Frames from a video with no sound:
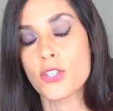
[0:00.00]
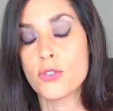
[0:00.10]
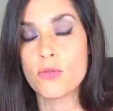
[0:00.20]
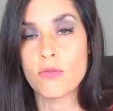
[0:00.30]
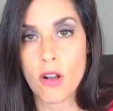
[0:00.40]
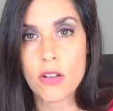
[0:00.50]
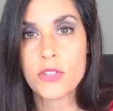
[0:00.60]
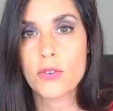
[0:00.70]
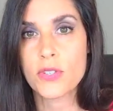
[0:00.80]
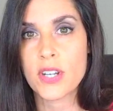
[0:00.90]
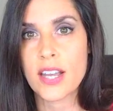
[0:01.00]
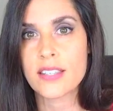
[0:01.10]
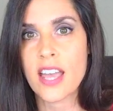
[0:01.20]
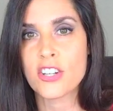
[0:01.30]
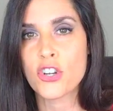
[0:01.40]
who also
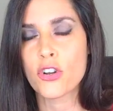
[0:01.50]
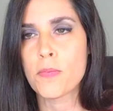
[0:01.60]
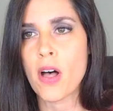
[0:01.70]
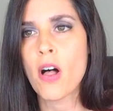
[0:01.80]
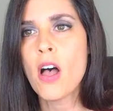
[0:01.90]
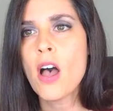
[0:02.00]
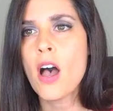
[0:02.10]
stands at Jonabell,